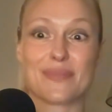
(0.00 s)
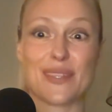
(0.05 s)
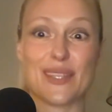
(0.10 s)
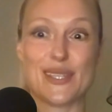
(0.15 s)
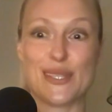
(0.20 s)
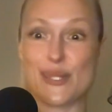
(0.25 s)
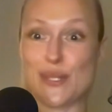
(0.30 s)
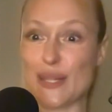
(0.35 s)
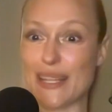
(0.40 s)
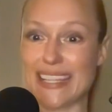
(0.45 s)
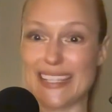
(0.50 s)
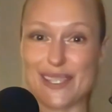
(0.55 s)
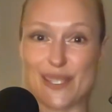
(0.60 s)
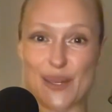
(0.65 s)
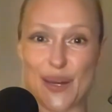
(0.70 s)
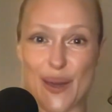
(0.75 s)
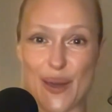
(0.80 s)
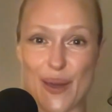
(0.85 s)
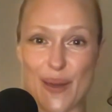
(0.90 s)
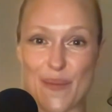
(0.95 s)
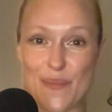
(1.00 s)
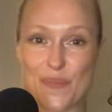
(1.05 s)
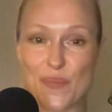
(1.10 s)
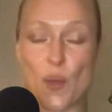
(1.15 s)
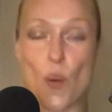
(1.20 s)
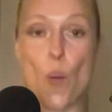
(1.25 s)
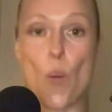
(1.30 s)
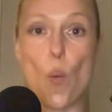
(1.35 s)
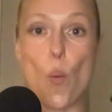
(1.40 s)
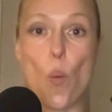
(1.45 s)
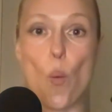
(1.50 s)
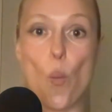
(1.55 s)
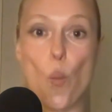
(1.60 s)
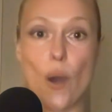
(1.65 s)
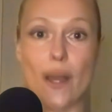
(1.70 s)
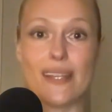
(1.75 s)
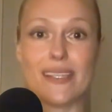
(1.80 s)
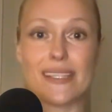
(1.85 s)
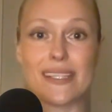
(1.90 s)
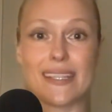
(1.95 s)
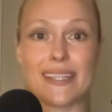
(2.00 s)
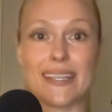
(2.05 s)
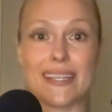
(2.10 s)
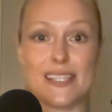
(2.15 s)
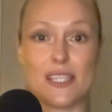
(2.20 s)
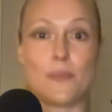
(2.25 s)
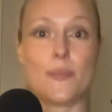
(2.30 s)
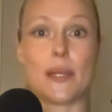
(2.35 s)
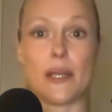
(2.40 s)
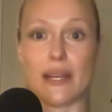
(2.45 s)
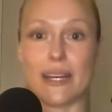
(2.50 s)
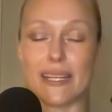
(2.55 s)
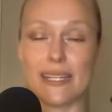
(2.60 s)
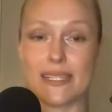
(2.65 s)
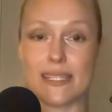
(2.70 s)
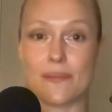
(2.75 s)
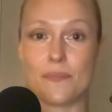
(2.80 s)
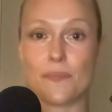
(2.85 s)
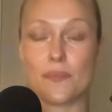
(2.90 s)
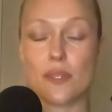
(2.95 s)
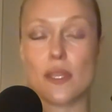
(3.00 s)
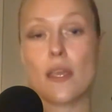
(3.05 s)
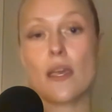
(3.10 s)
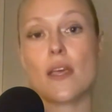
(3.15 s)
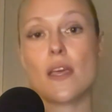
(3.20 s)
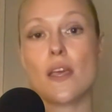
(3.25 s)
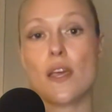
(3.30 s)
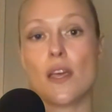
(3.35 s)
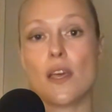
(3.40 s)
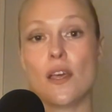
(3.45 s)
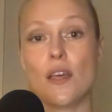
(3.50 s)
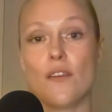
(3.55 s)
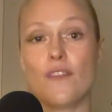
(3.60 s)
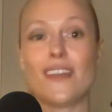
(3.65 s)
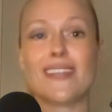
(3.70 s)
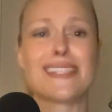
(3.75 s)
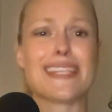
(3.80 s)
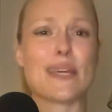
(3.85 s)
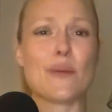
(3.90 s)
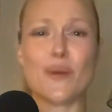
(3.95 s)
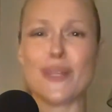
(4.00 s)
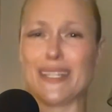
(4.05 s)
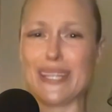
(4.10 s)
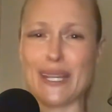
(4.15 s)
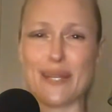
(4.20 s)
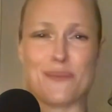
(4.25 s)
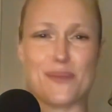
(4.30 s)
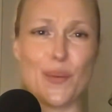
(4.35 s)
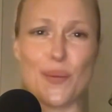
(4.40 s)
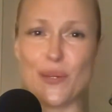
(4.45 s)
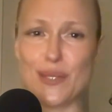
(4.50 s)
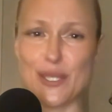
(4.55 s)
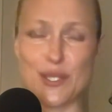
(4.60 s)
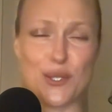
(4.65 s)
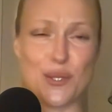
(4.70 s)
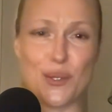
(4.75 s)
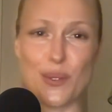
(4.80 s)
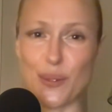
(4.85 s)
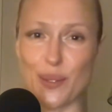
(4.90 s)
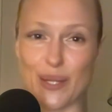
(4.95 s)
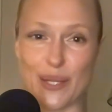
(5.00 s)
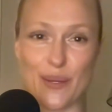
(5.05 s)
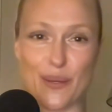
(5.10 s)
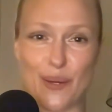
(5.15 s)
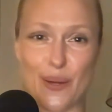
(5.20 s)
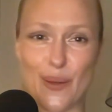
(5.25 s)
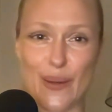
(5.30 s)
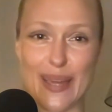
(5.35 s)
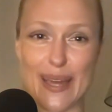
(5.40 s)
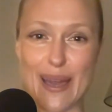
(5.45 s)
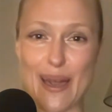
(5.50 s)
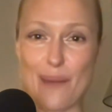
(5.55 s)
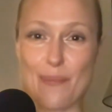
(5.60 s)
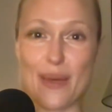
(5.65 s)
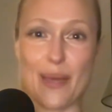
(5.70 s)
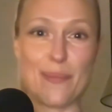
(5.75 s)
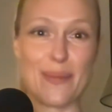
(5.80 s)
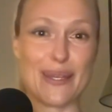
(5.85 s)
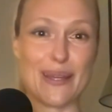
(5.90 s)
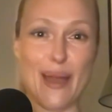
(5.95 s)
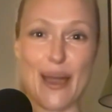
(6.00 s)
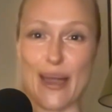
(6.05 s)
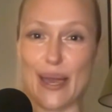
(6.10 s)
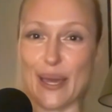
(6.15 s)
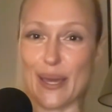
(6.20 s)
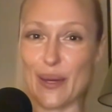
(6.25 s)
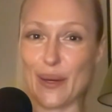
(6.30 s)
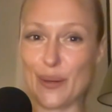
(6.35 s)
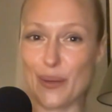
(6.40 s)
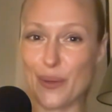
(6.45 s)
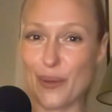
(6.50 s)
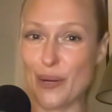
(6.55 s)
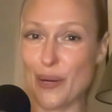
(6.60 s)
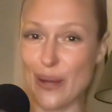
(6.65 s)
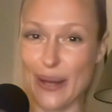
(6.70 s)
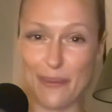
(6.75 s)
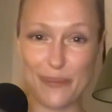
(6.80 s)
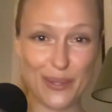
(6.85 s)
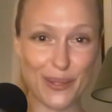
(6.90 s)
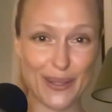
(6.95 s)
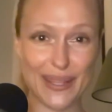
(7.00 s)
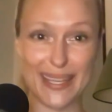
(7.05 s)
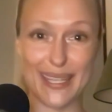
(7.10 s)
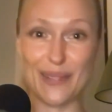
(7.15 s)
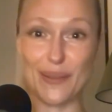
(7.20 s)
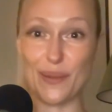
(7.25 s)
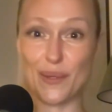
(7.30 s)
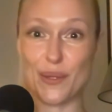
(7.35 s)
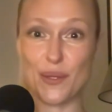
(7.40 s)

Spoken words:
So let's go. What is a period? Firstly, what names did you call it growing up? I mean, I grew up calling it on